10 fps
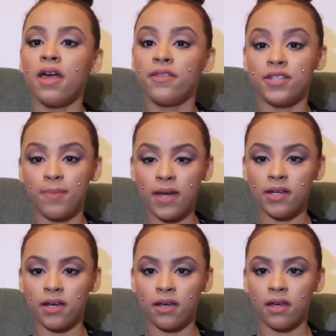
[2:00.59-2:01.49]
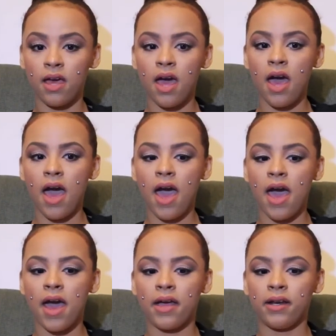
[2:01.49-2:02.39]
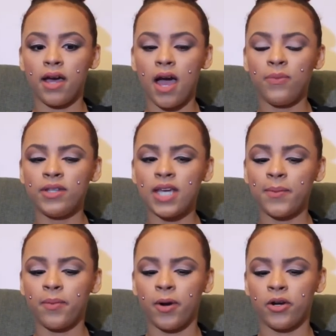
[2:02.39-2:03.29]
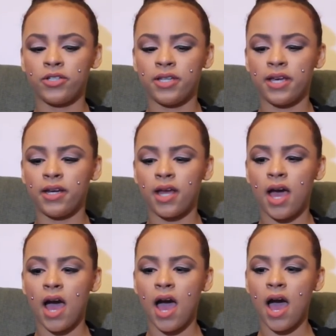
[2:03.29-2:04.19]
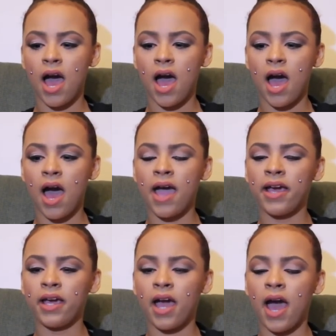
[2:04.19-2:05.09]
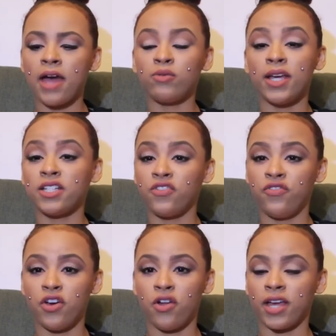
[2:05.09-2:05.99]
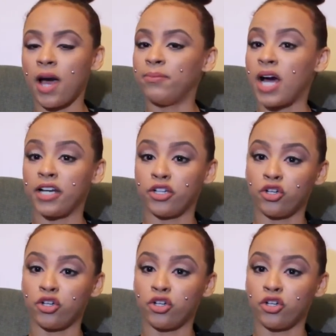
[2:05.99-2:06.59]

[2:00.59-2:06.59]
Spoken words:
the spending. And I'm the type of person, I don't like to feel like I'm not in